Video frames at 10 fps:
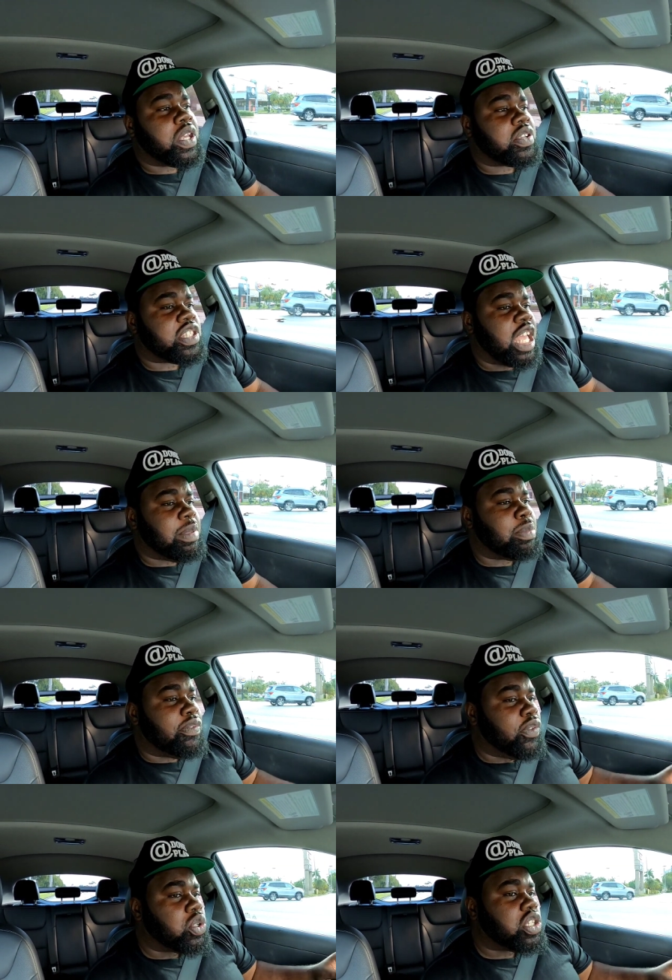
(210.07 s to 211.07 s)
You understand me?
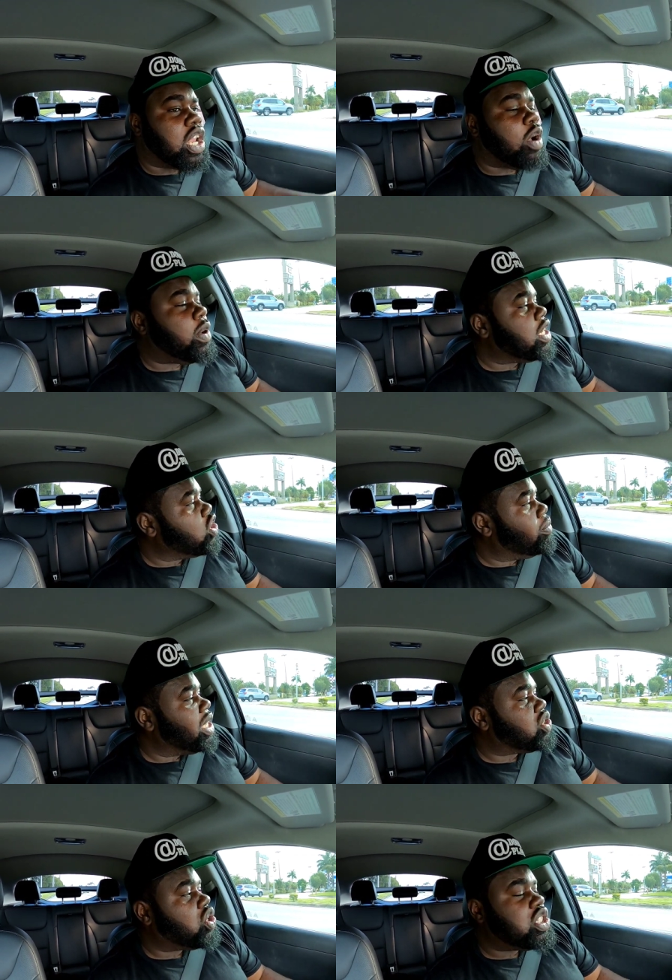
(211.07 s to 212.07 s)
But folks, y'all already know.
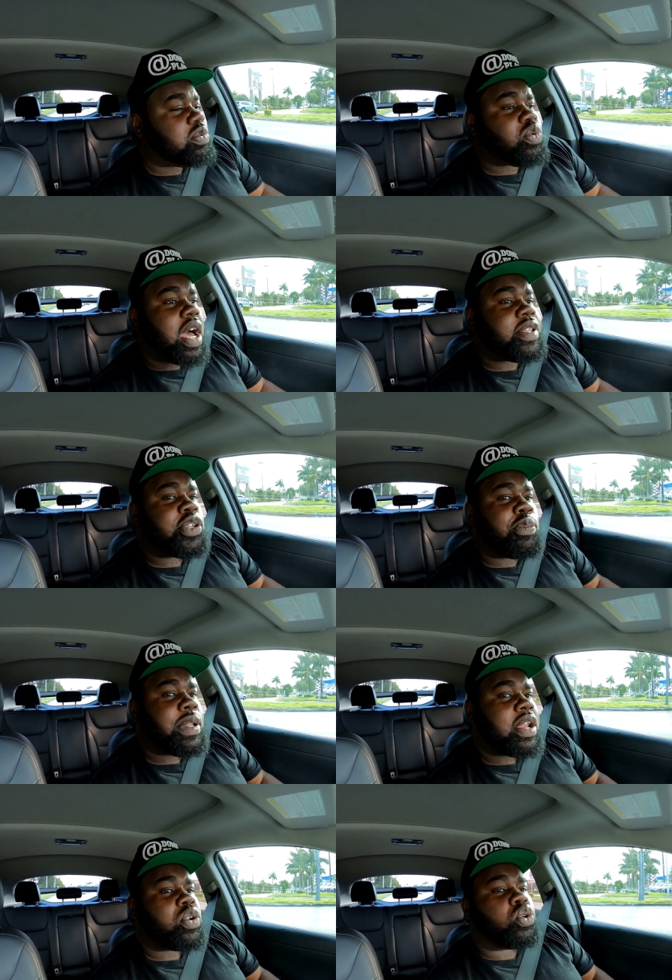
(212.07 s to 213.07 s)
Make sure you subscribe to Donk
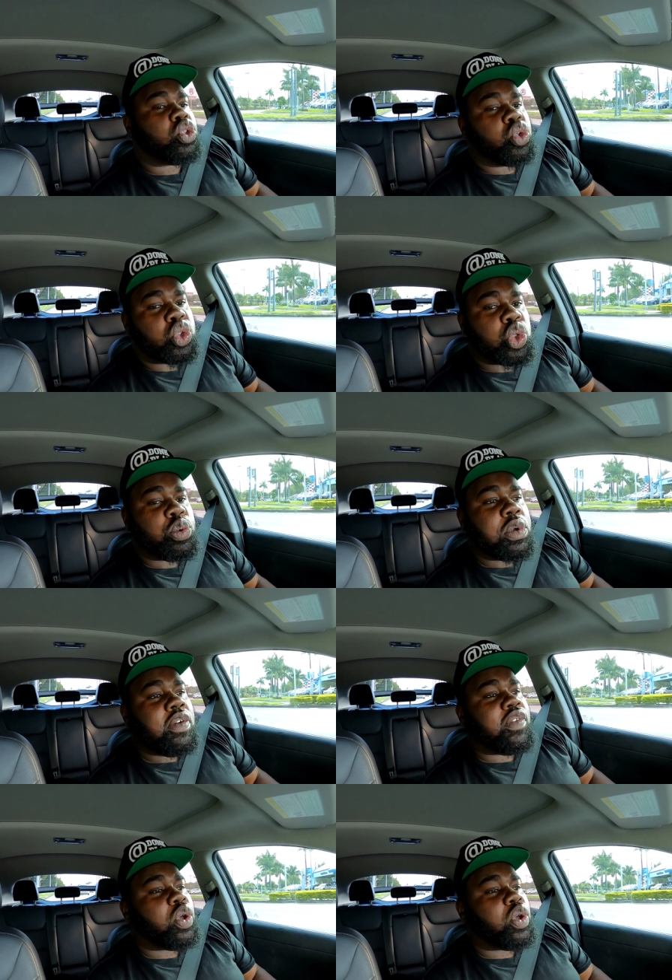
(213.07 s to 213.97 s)
Planet on YouTube